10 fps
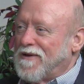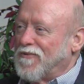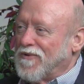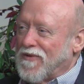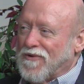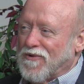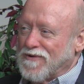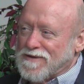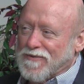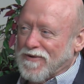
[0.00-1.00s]
whether the
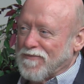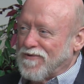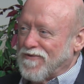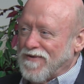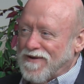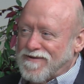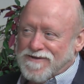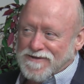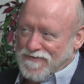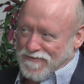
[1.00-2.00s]
Holy Spirit proceeds
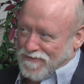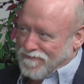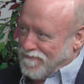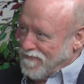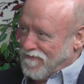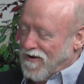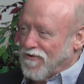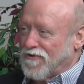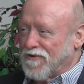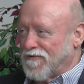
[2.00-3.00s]
just from the
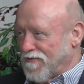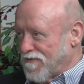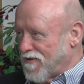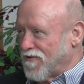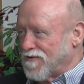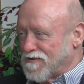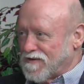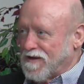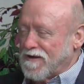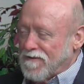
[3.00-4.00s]
Father or from the Father and
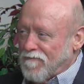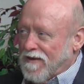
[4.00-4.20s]
Son. And